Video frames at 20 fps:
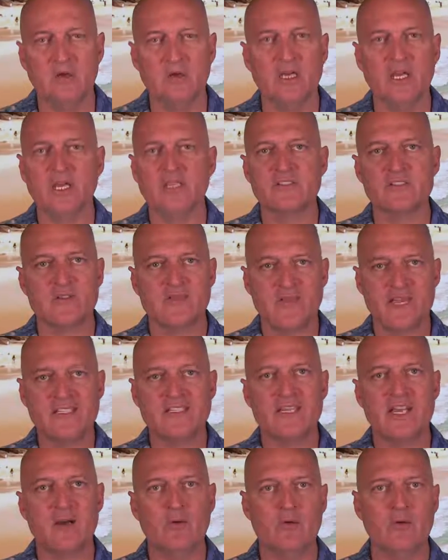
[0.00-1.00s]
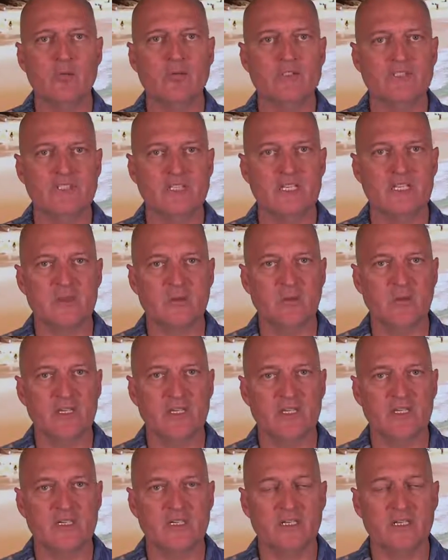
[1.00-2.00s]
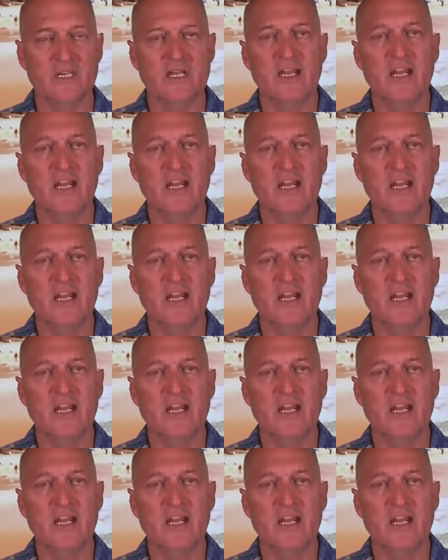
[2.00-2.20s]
Okay, so that's how we would say the wind.